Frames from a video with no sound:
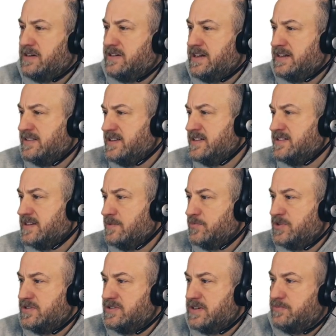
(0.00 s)
like the
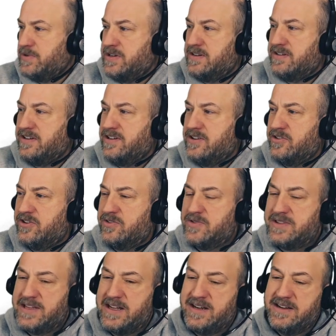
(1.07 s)
assumptions up here and you don't know what
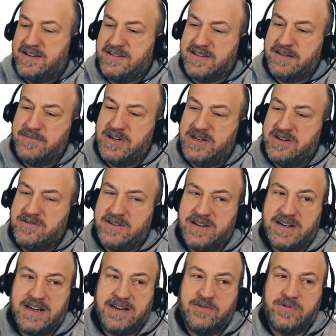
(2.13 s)
that is, let me know and
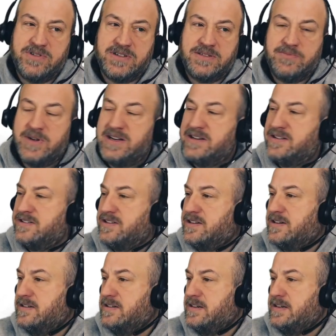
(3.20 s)
I will explain it to you.
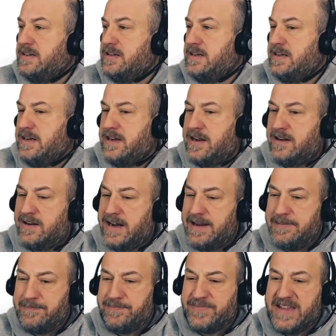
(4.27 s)
All right.
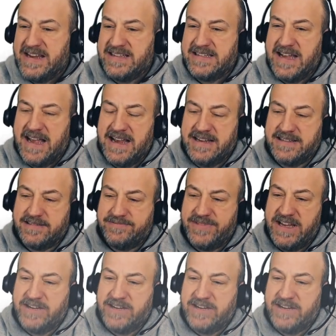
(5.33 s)
Thanks, guys. Thanks,